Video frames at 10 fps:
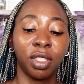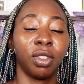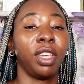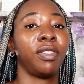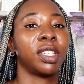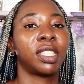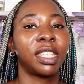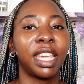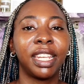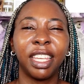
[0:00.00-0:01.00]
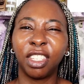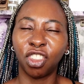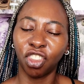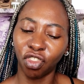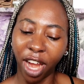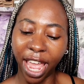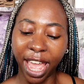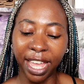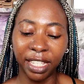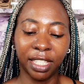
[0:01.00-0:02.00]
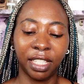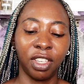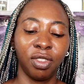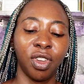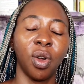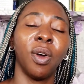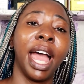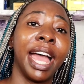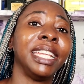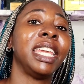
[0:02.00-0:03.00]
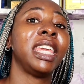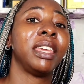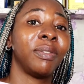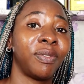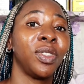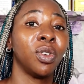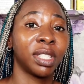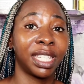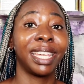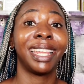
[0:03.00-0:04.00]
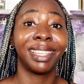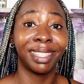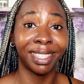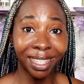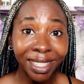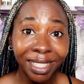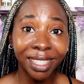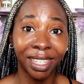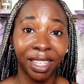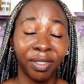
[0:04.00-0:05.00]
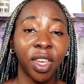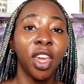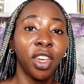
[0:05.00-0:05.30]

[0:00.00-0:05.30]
So if your skin is stressed, and if your skin is sensitive,